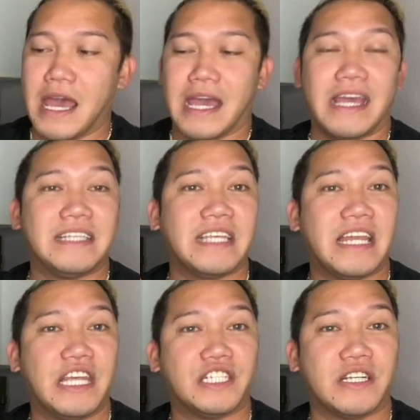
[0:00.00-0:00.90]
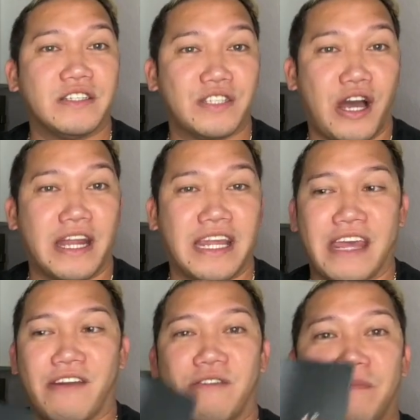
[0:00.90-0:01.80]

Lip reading: his initials on here.